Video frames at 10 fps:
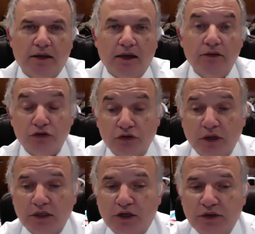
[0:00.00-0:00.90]
and the
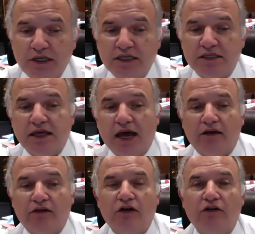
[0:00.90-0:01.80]
Torah decrees that